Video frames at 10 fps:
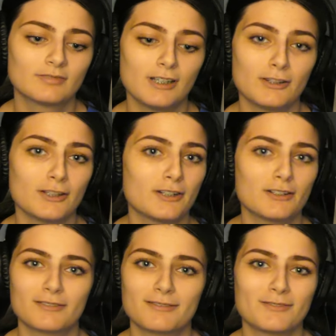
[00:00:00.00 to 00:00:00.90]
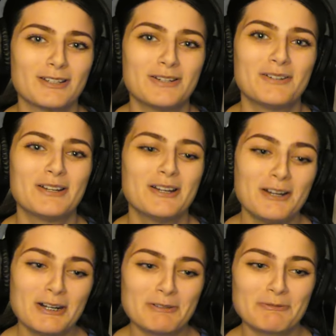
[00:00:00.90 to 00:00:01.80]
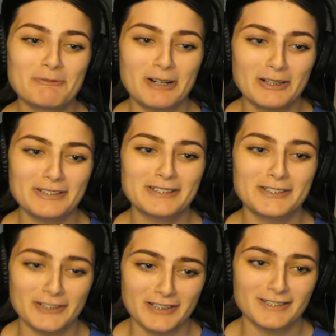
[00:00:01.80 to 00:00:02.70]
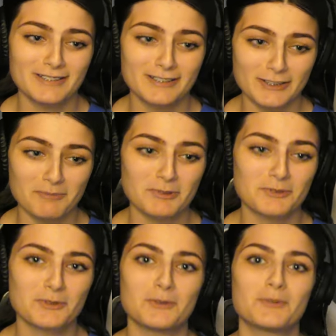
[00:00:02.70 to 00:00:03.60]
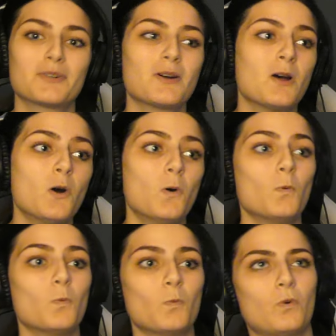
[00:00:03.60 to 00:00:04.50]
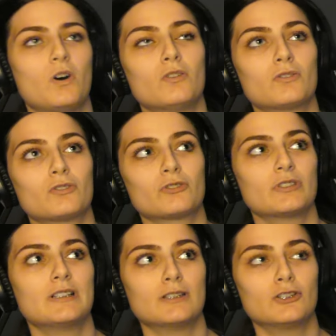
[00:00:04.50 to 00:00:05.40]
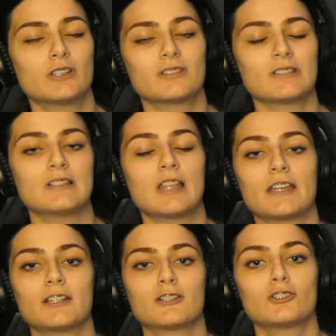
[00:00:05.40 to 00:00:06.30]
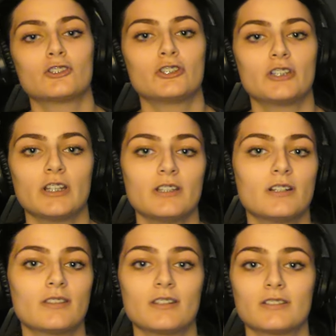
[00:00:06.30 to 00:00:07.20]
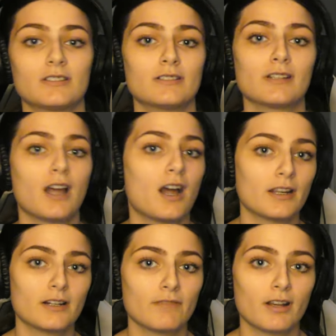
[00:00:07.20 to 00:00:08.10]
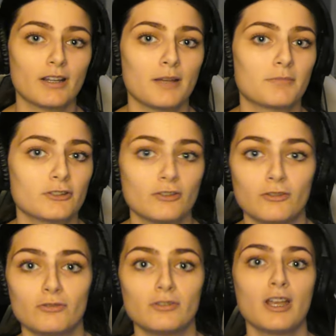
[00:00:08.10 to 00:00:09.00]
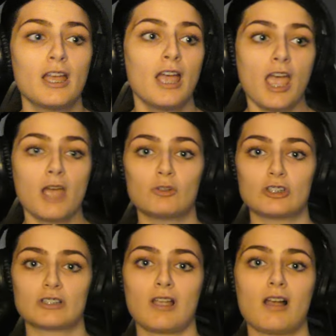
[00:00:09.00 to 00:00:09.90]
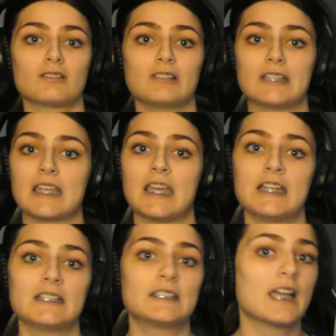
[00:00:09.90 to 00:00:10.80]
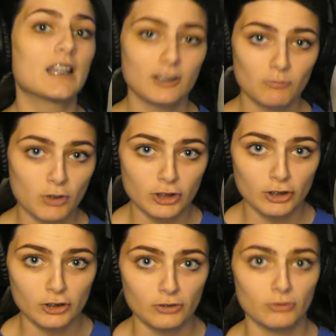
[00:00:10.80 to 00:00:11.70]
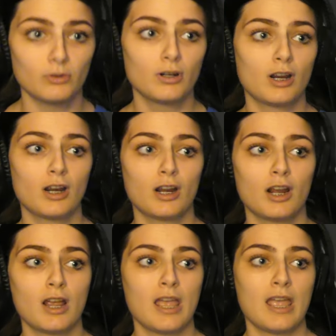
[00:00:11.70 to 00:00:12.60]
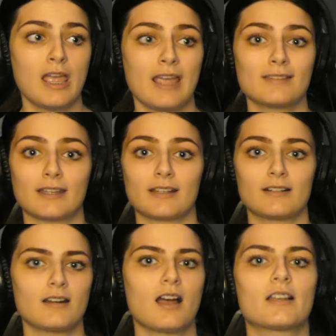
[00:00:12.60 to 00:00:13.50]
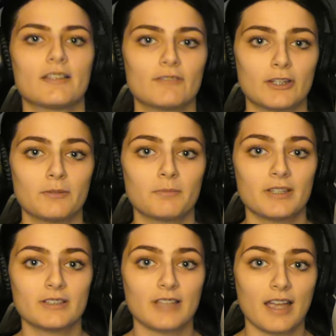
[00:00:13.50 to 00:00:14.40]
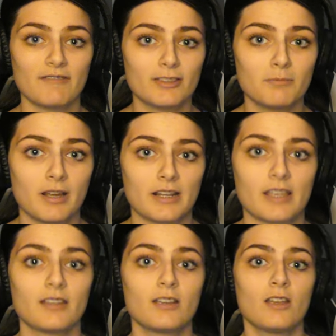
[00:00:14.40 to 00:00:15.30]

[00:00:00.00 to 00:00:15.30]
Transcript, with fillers: And then Walt and Jesse this episode. Walt treated Jesse like shit this entire fucking episode, and was just constantly telling him what to do and like not giving him his half of the money,